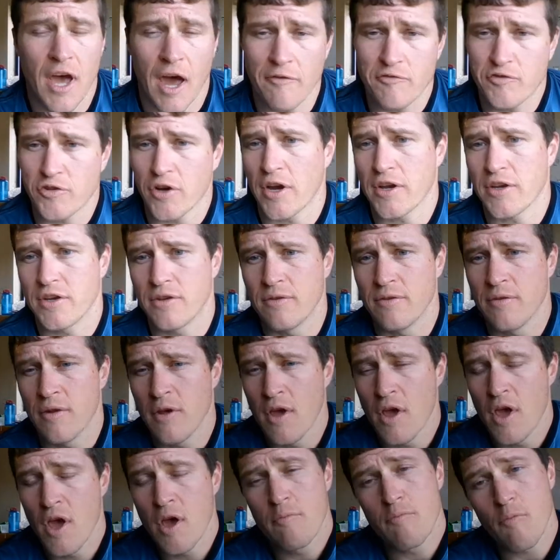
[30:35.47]
I've tried
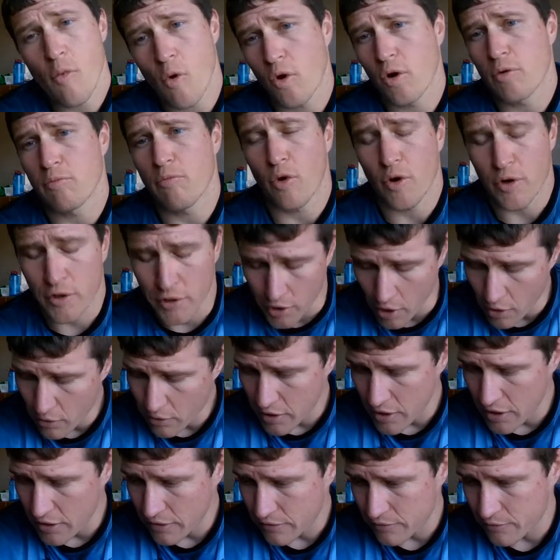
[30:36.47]
more and more
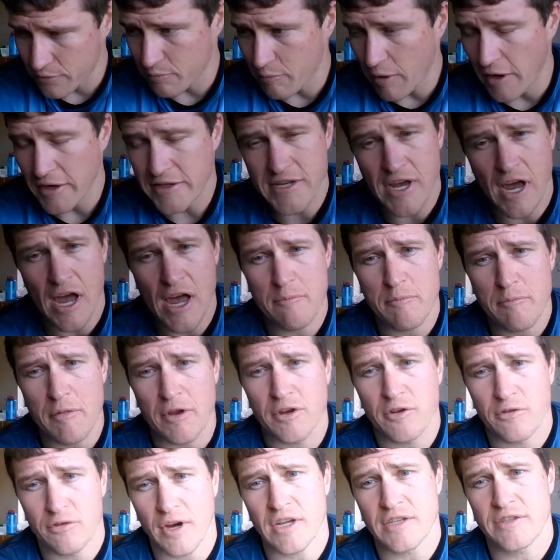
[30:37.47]
yoga through my time
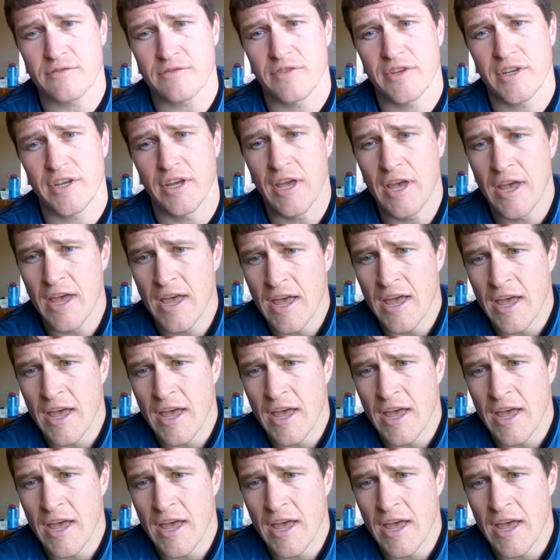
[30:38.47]
and CrossFit.